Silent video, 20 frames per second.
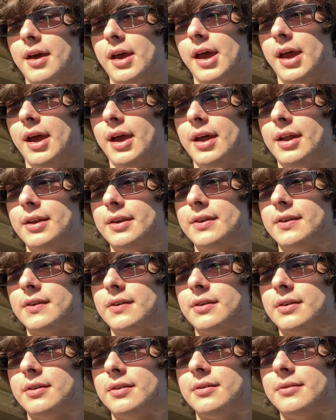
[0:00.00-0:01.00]
And
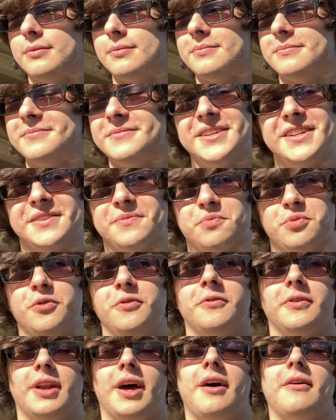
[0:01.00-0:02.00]
it's
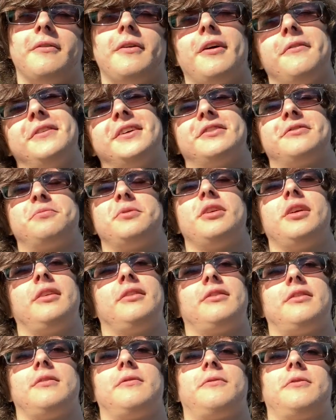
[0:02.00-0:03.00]
proven. I've
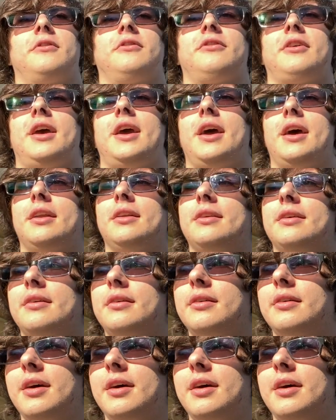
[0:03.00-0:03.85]
experienced it firsthand.